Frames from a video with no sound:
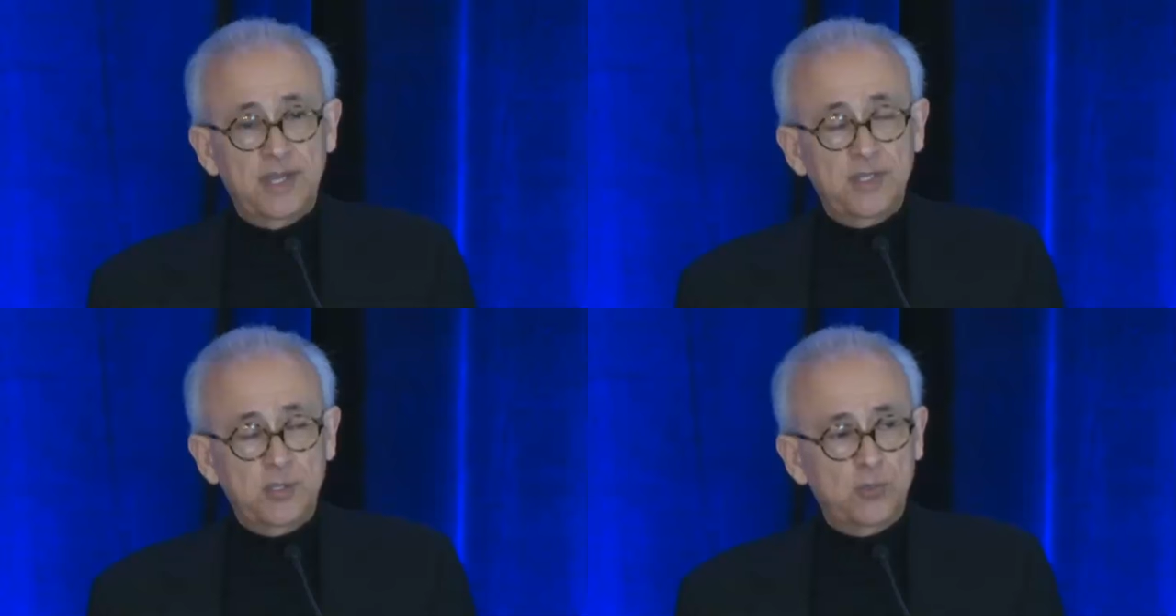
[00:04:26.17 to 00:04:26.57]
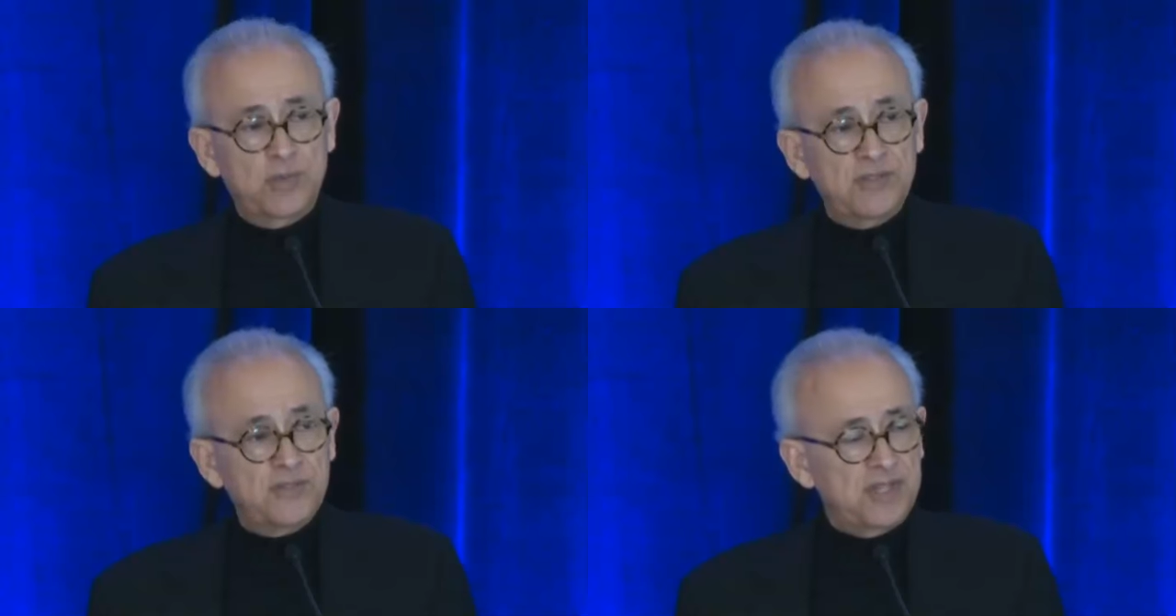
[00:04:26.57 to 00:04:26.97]

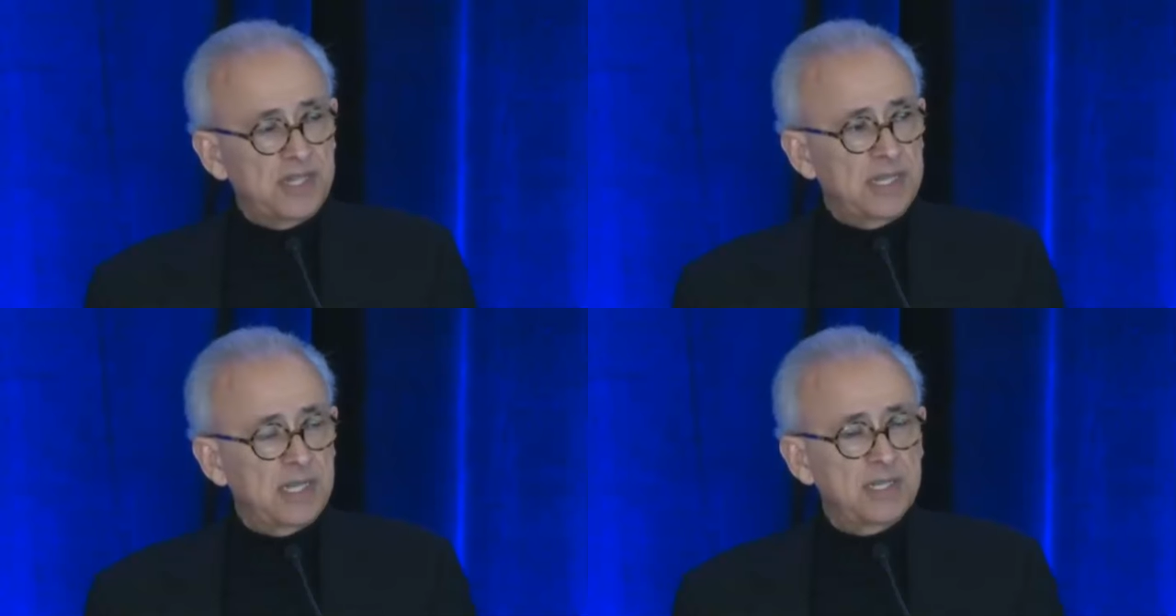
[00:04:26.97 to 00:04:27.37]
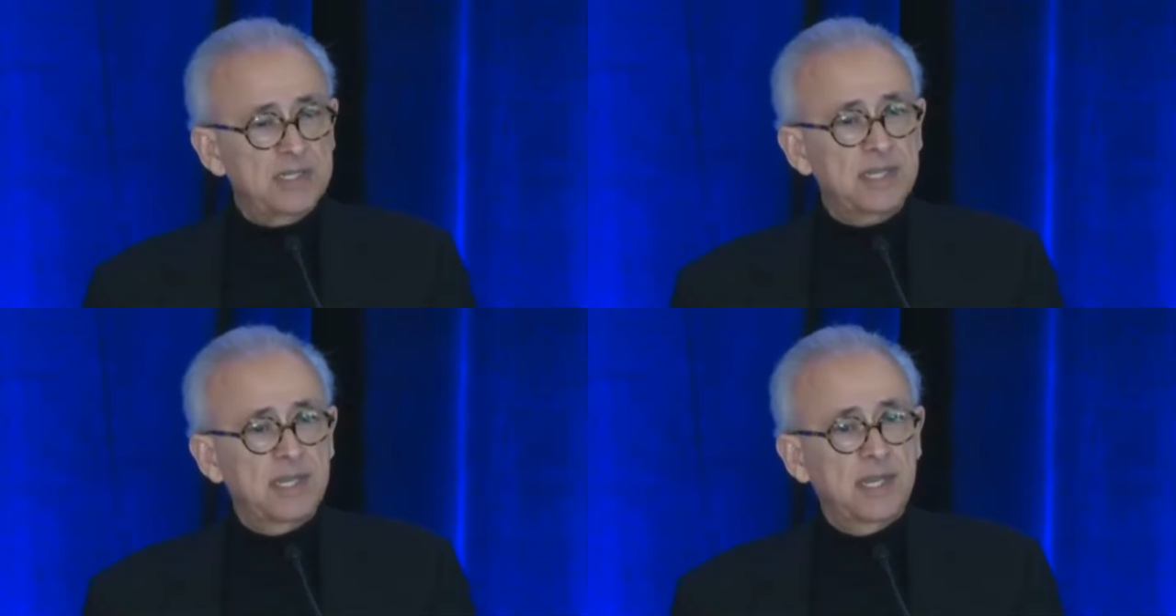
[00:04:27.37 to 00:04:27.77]
human
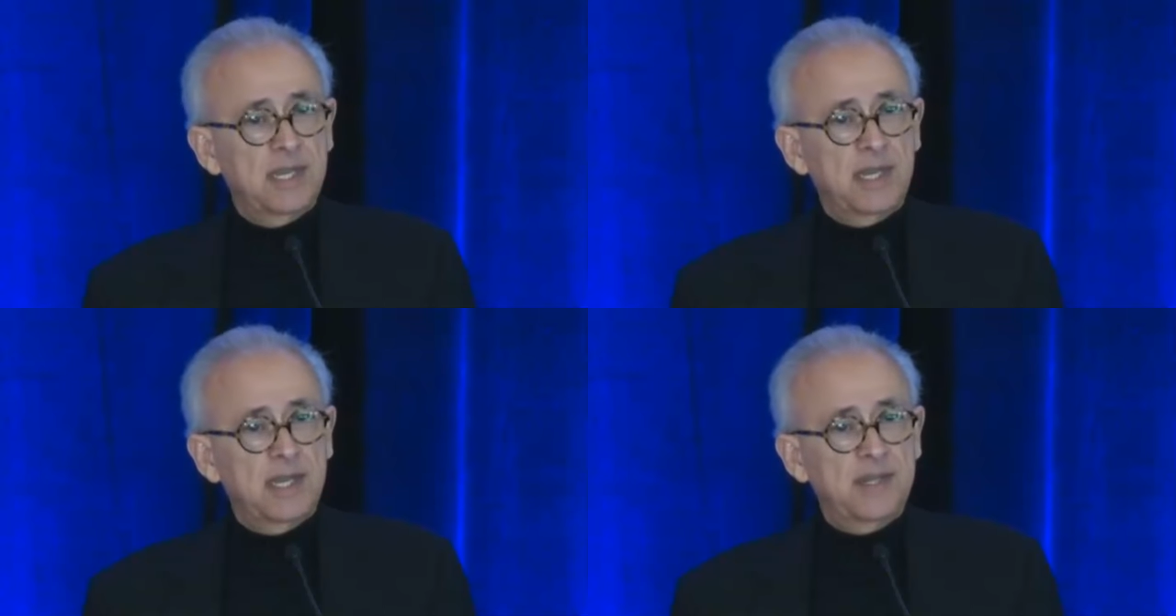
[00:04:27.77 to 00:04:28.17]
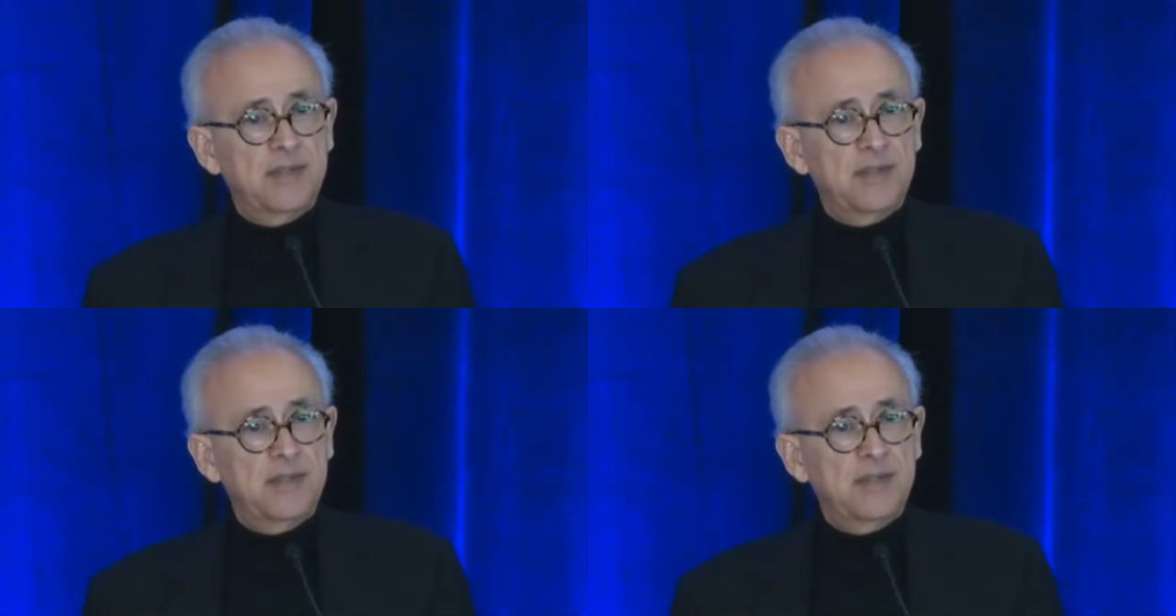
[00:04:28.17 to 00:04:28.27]
feelings,